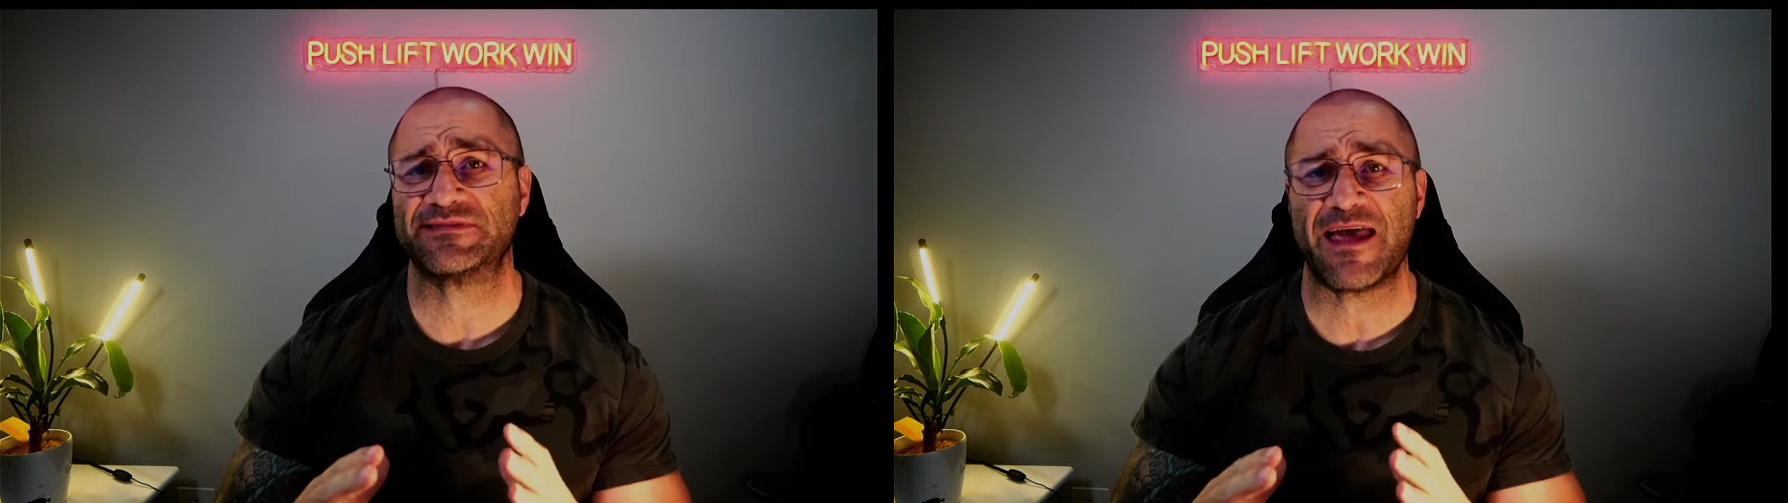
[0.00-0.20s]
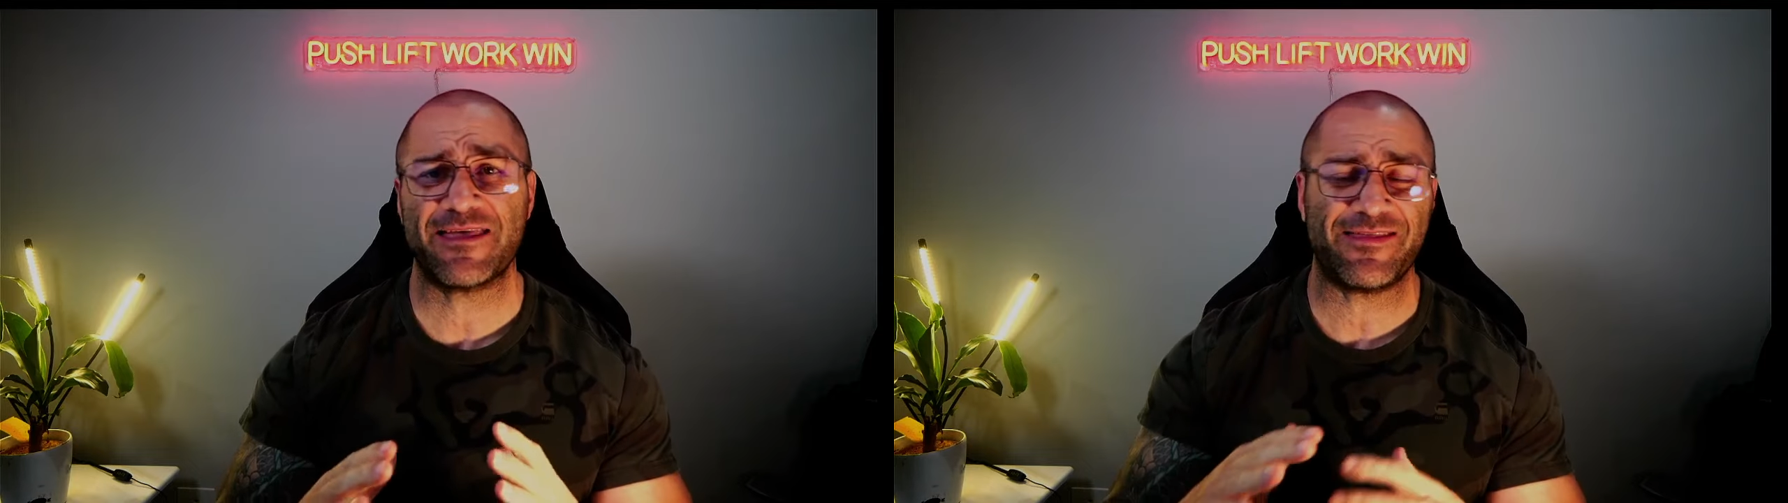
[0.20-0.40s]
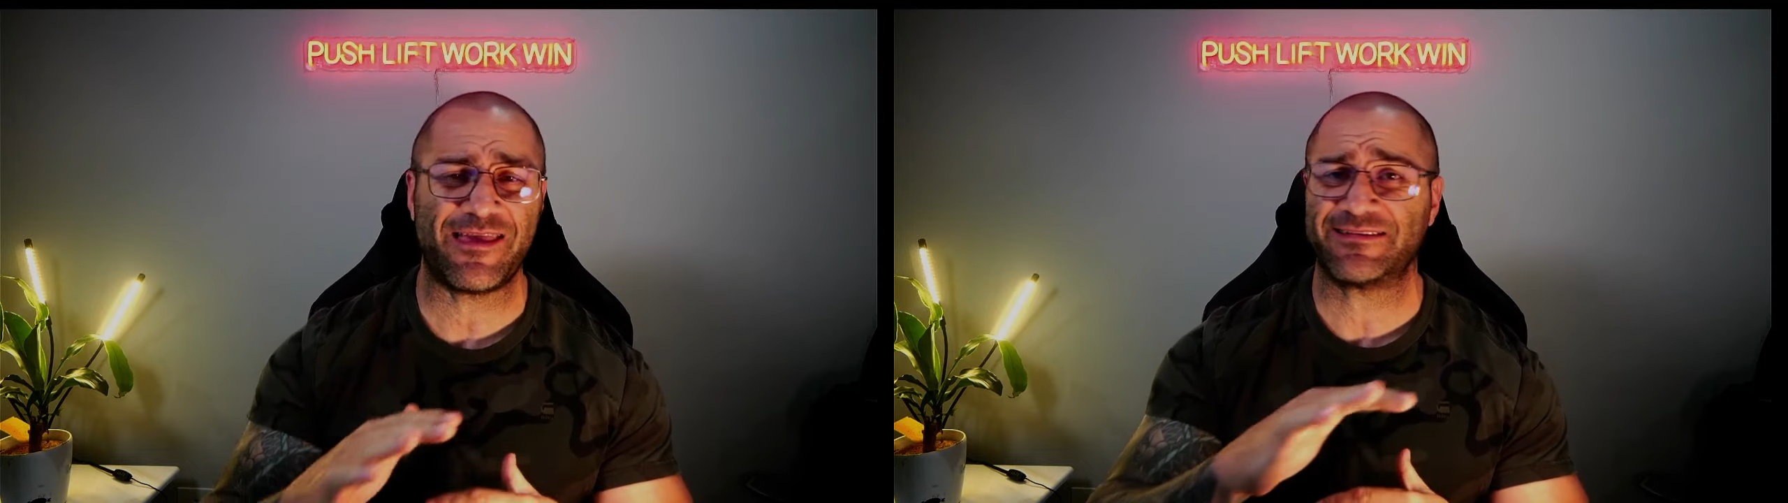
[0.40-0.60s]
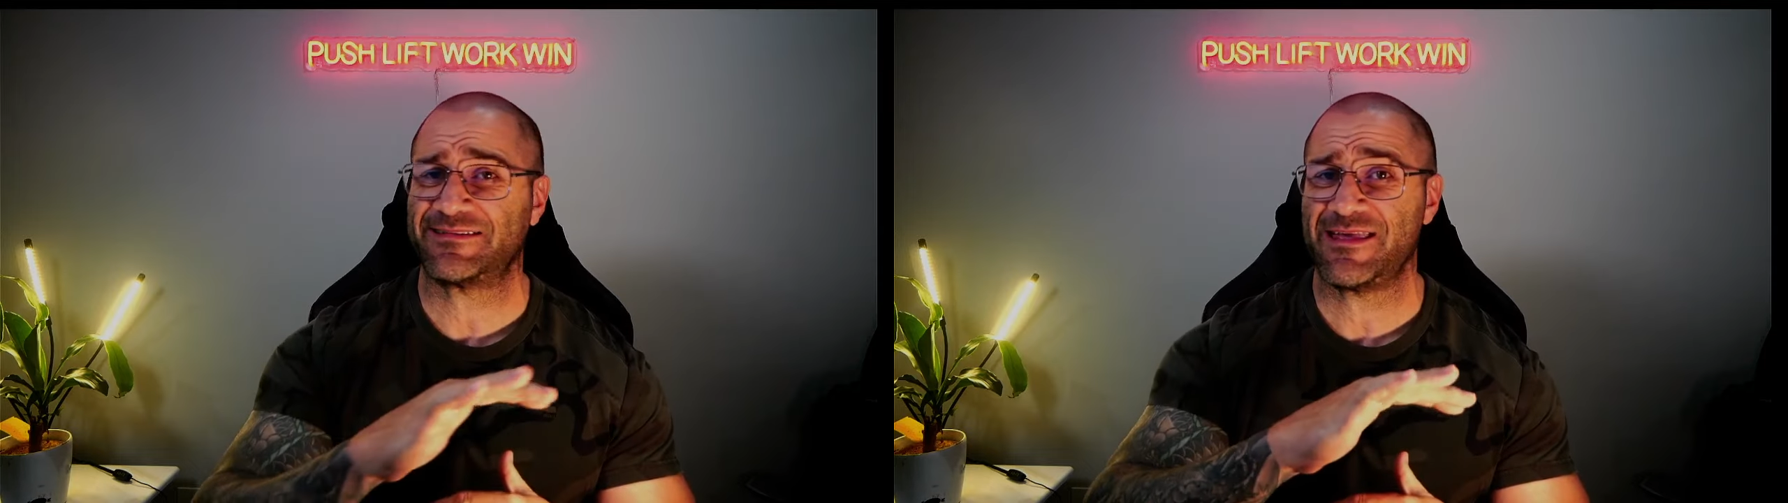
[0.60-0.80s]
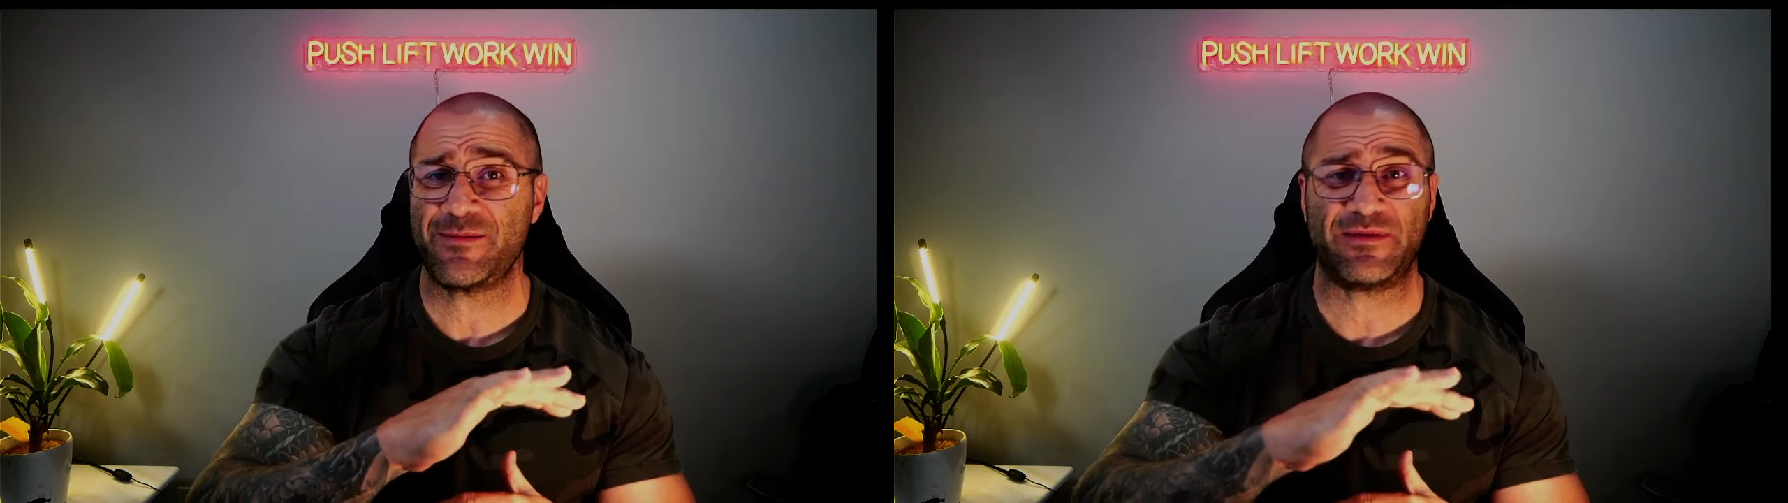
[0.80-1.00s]
their sleep
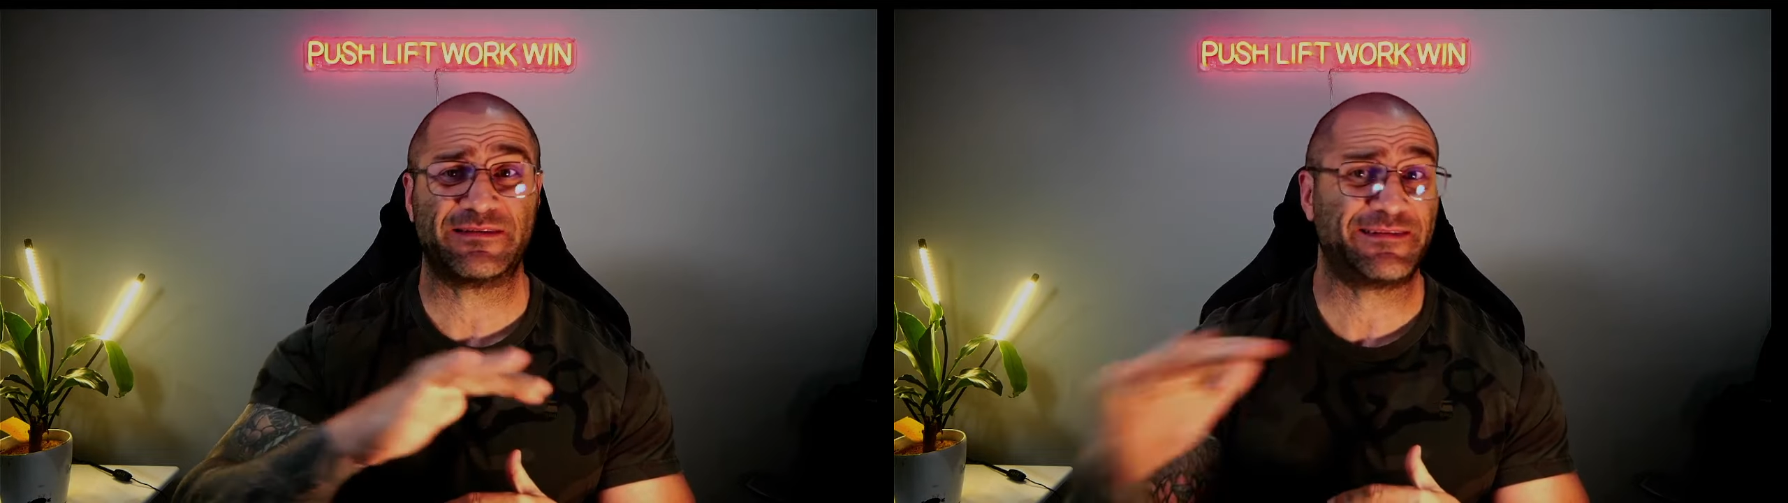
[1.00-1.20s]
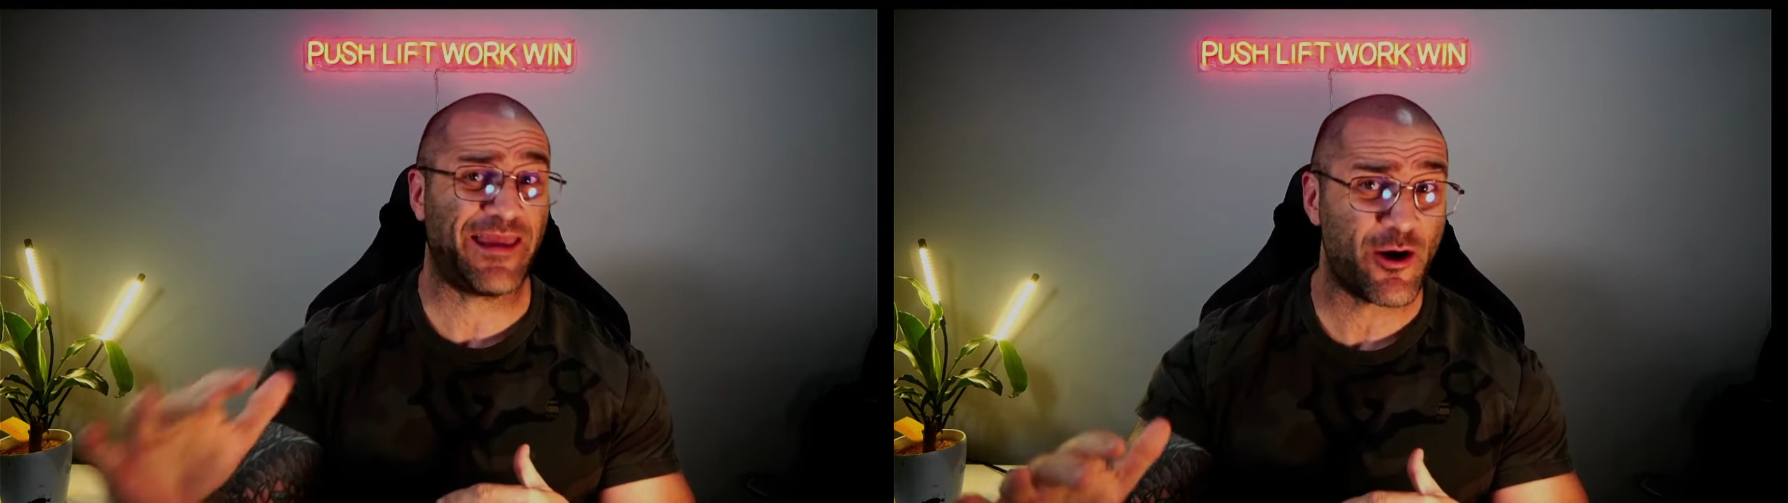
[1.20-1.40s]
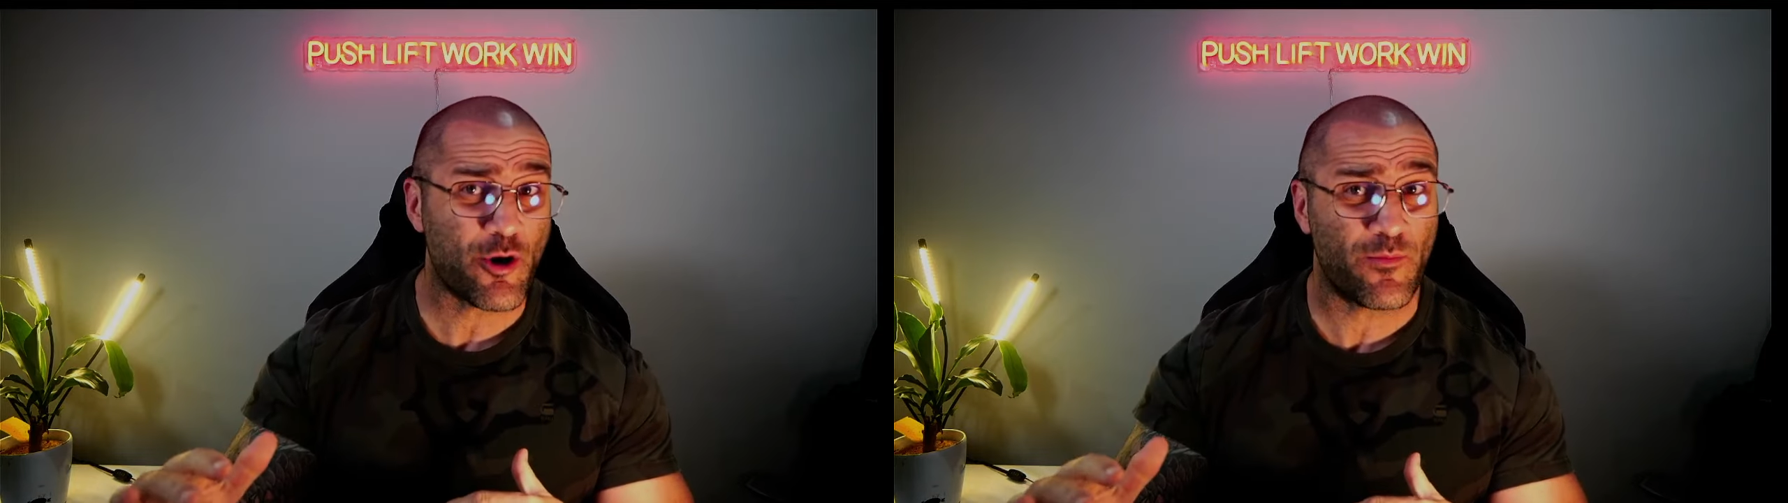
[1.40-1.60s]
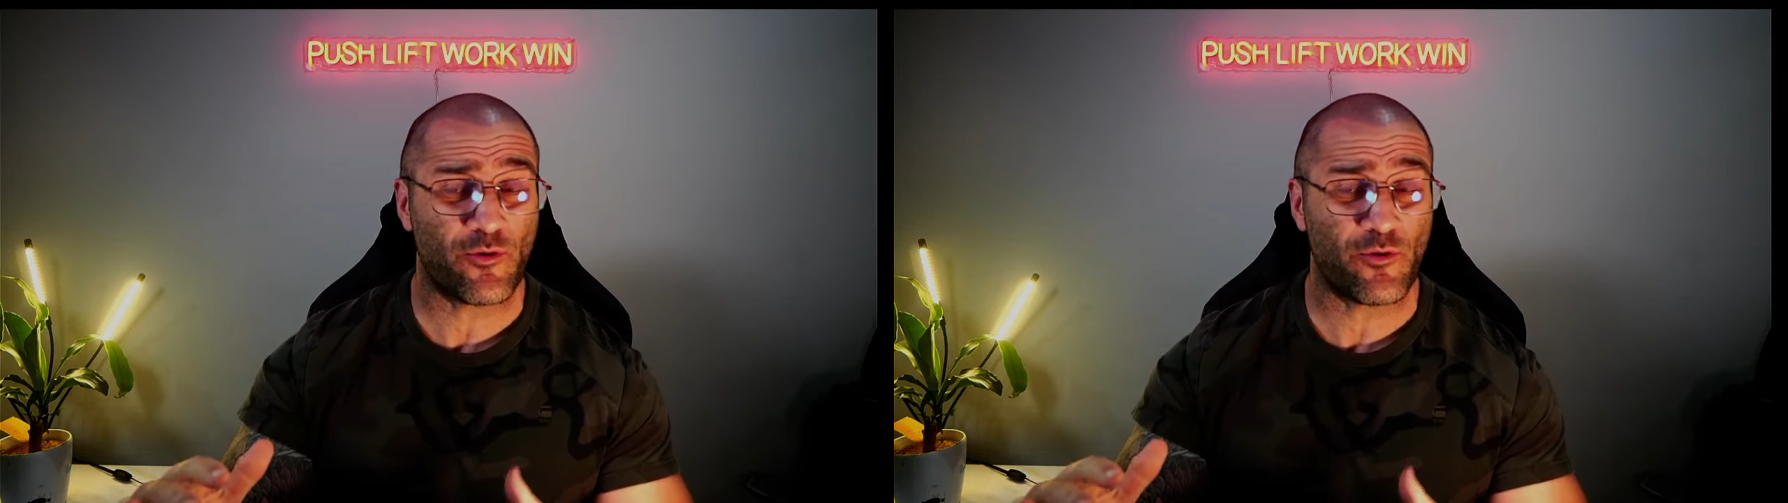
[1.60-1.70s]
is terrible.